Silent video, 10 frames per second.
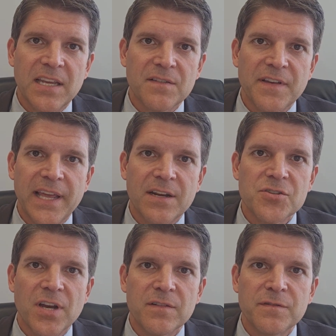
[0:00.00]

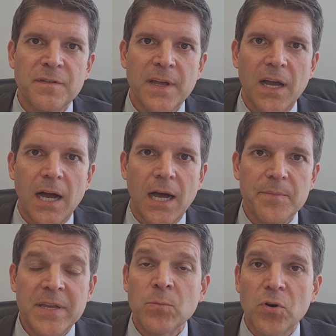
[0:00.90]
advantage of
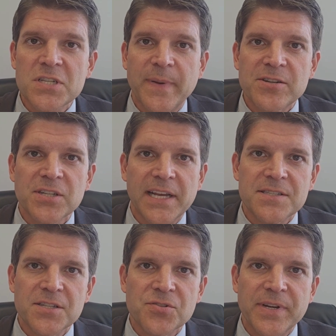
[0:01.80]
in more
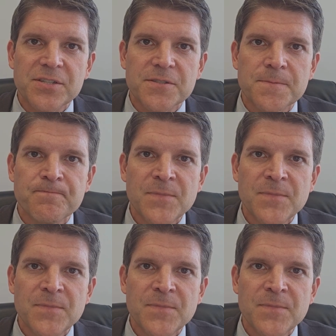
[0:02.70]
specialized situations.